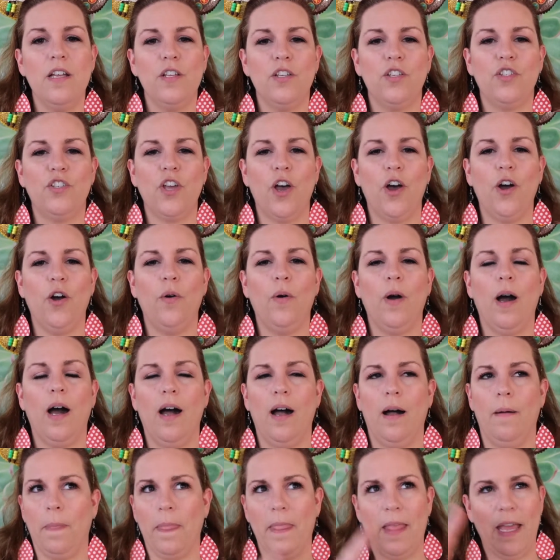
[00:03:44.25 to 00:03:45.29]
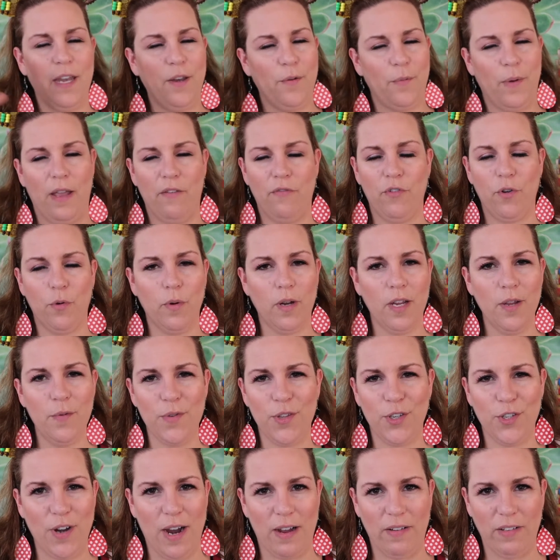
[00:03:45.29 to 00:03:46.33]
So anyway, if you're working
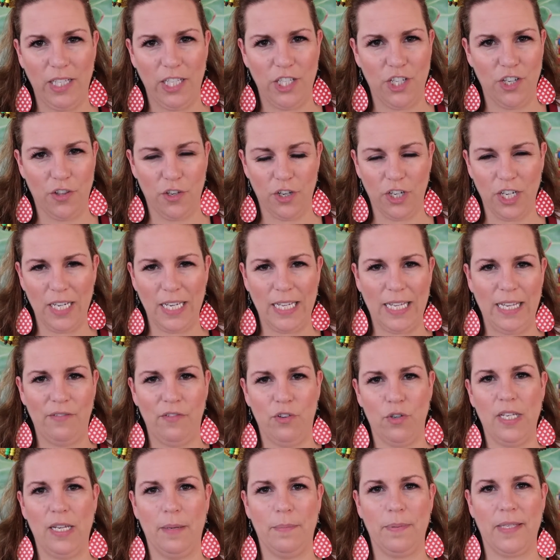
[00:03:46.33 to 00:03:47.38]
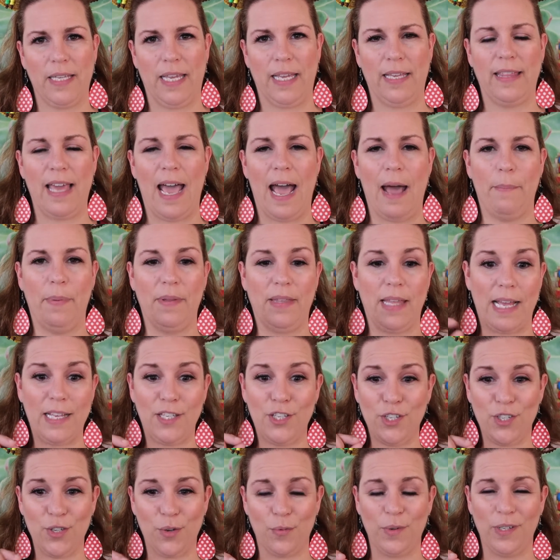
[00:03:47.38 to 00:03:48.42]
with a travel agent, they're going to give you tips like that. But that's
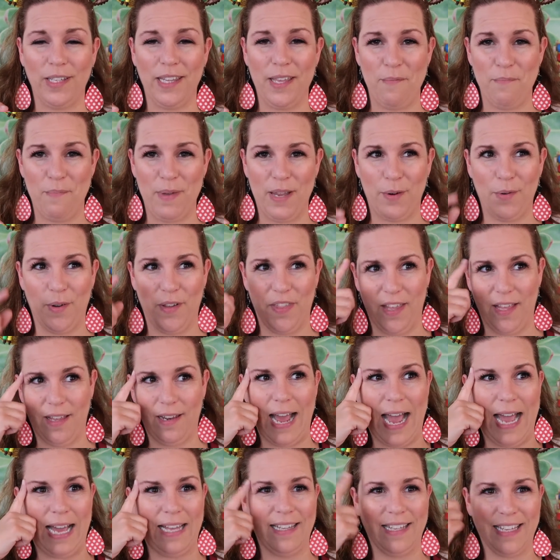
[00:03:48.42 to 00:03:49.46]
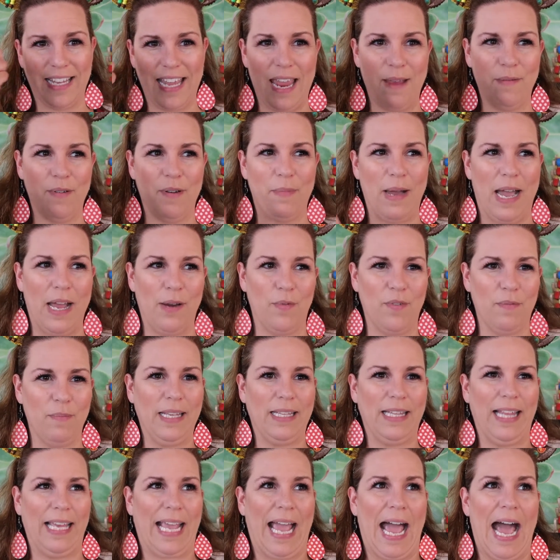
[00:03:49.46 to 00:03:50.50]
just a really big one that came to mind with
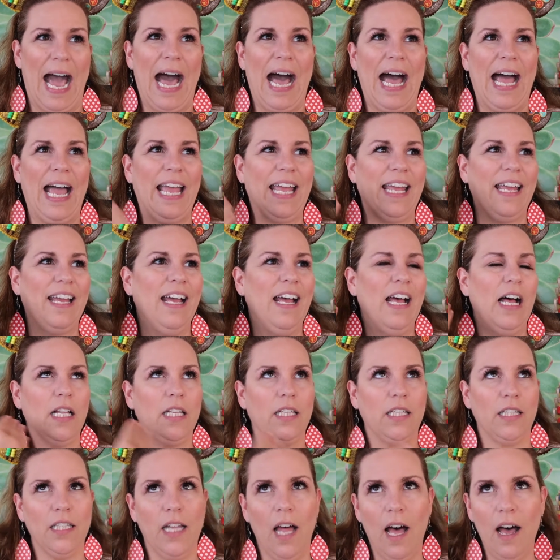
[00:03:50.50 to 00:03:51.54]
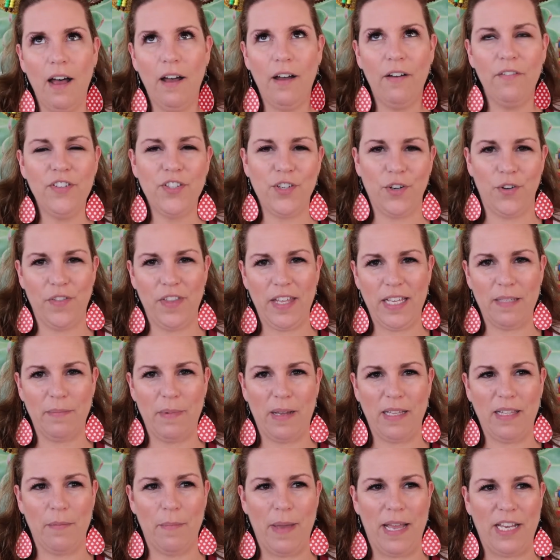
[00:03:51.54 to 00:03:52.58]
me. Like, I love certain things
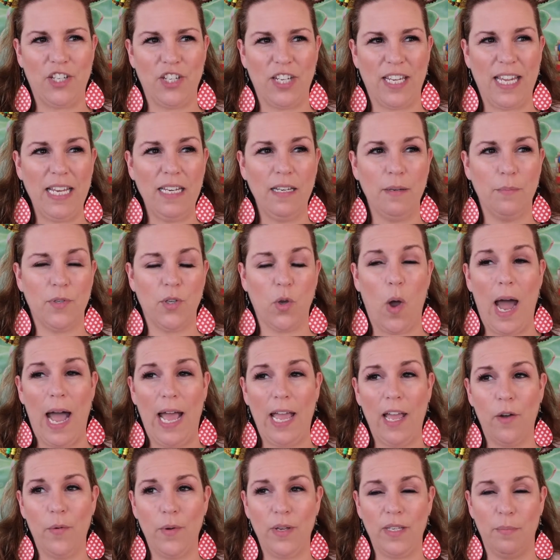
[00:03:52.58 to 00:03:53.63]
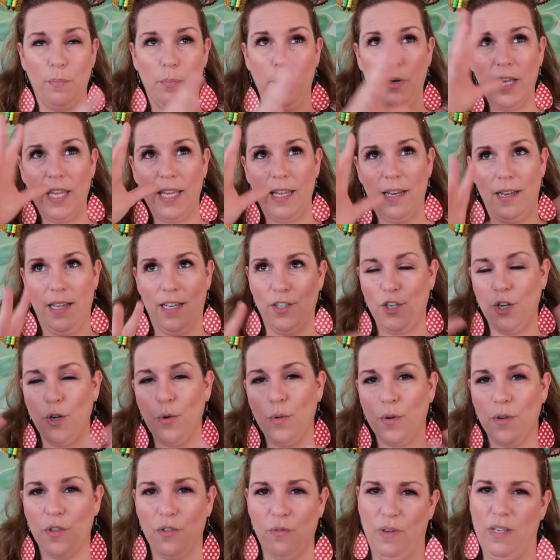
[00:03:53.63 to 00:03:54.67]
about the Magic Kingdom, so I always book it at
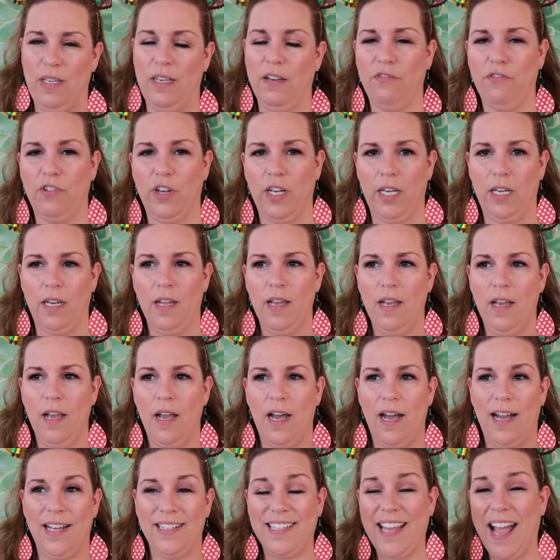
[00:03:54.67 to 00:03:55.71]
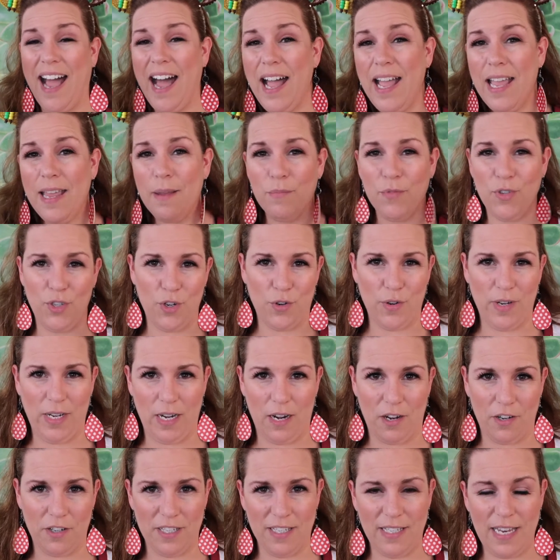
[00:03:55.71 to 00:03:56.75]
2 or 3 different times during
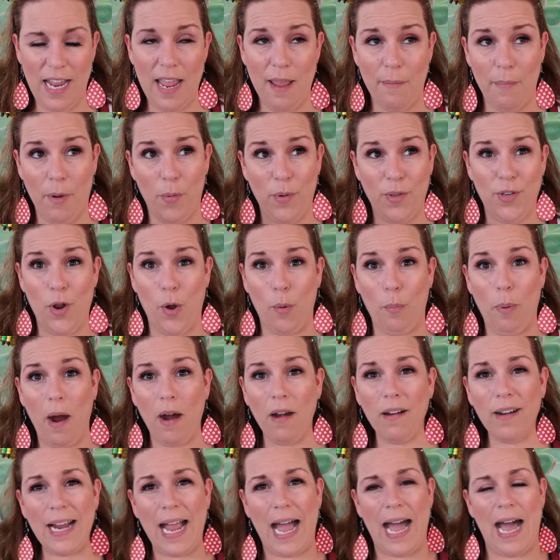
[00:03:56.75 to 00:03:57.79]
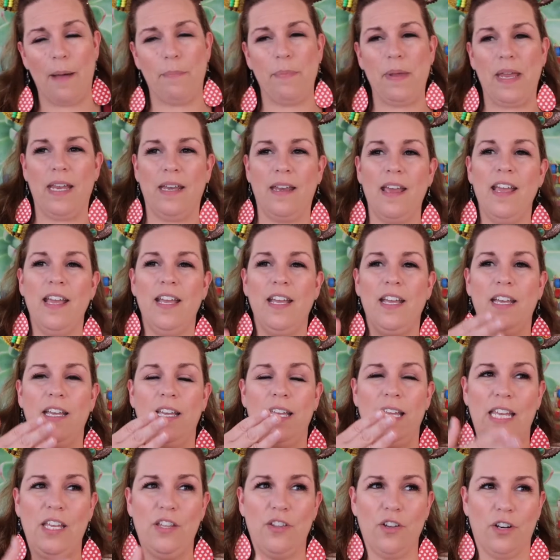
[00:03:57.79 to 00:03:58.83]
our stay. But with no park hopping,
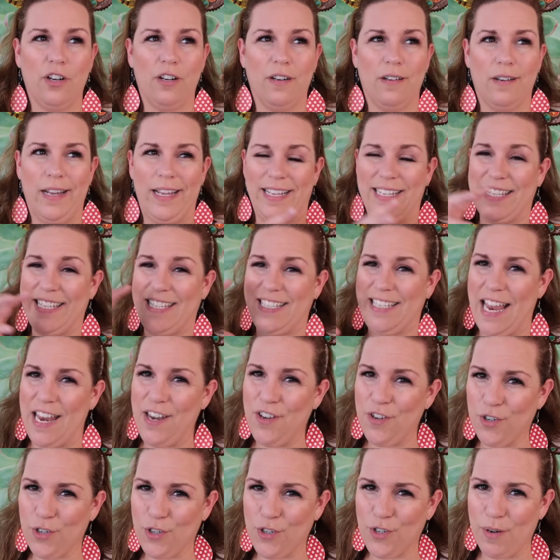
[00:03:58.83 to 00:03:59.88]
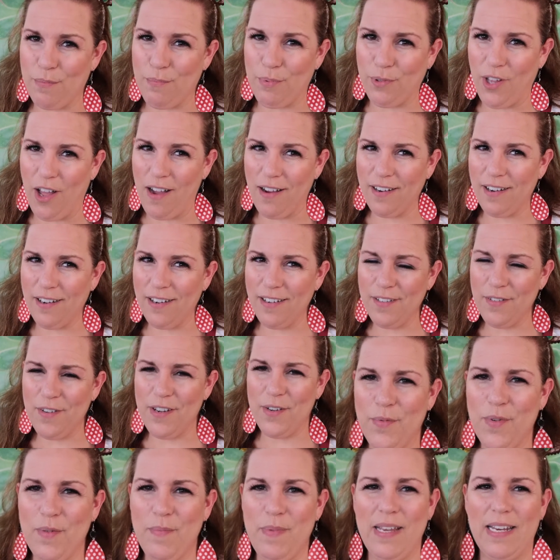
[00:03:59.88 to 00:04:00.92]
either extend your trip longer,
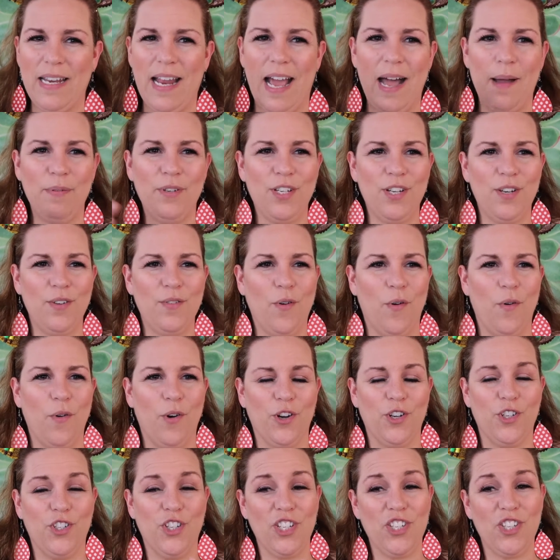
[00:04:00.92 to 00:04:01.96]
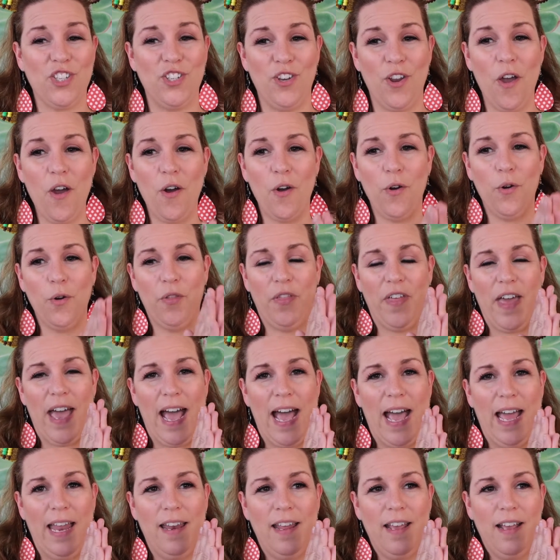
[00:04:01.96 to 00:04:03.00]
would be an option, or just know
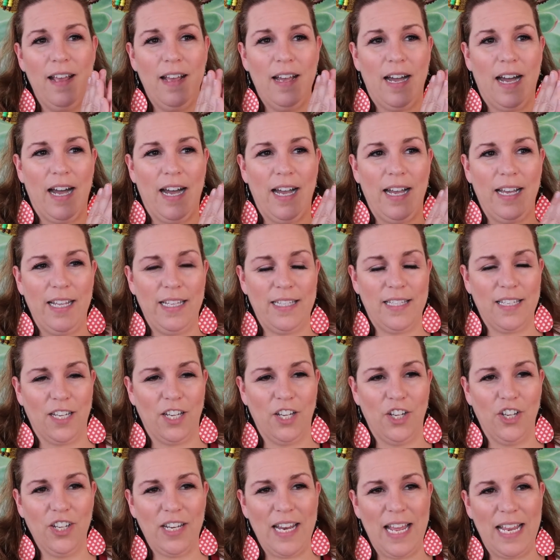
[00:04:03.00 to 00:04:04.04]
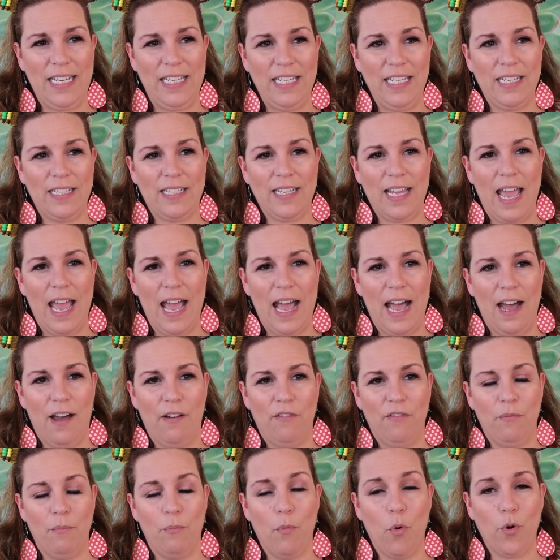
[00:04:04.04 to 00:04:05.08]
that it's a good idea to
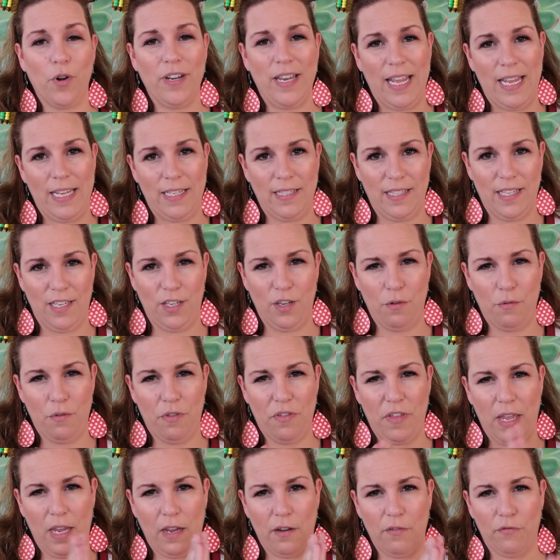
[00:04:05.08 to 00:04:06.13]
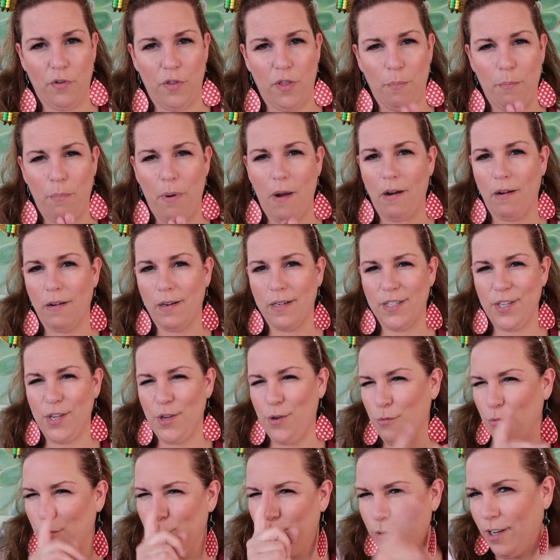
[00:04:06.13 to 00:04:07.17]
have more days than you think for the parks that
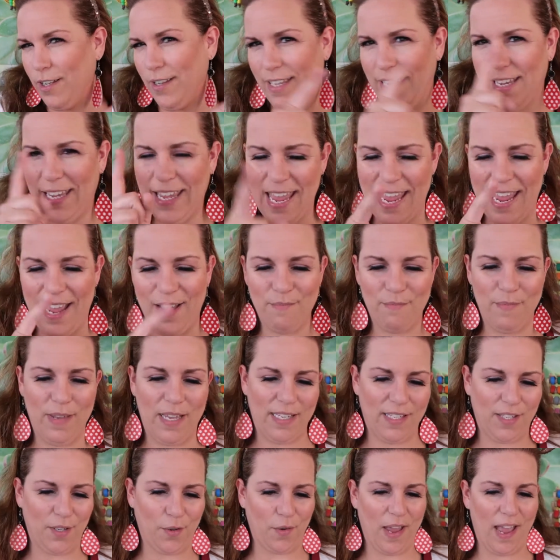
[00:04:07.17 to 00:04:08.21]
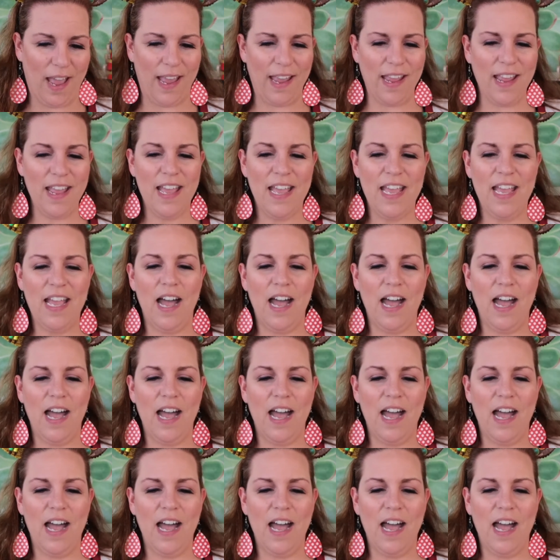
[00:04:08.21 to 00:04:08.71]
you really can't miss, okay?